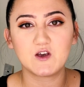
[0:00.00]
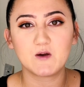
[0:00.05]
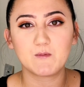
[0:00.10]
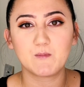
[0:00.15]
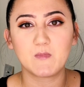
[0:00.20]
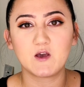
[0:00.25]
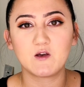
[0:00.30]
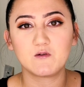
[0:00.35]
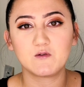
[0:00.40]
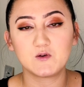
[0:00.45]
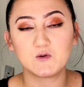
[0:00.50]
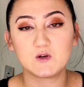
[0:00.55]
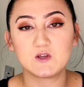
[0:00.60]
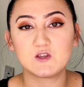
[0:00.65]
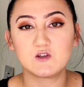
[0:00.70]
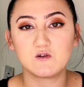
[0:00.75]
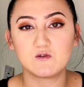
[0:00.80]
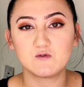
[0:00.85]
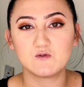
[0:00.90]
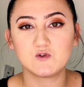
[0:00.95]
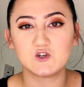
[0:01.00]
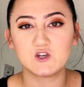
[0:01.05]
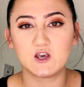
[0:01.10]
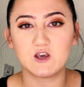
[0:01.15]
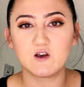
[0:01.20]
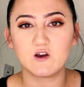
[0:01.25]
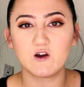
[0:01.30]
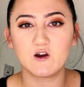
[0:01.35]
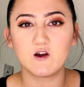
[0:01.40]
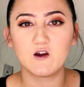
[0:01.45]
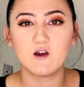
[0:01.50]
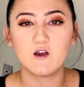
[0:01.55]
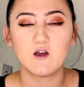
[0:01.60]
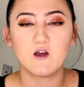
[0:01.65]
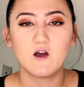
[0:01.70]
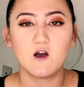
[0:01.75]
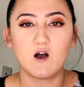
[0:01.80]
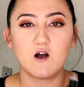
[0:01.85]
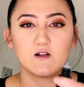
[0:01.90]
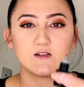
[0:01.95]
up my glue in the glue shaker,
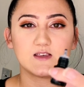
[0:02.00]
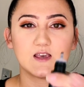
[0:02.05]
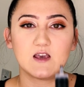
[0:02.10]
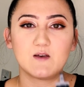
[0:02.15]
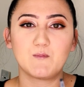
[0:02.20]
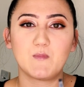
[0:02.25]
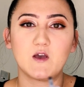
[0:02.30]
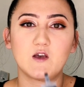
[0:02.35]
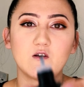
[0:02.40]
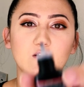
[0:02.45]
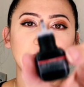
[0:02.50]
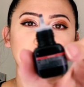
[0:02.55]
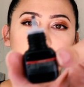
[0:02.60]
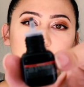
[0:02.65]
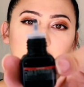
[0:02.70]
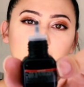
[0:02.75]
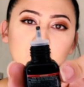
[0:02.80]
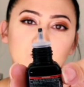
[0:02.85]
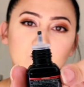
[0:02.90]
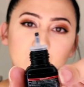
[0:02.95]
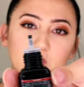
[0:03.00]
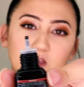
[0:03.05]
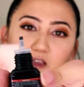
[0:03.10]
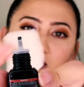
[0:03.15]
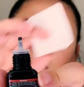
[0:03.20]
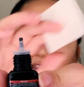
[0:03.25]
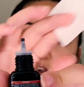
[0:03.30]
I'll take my glue like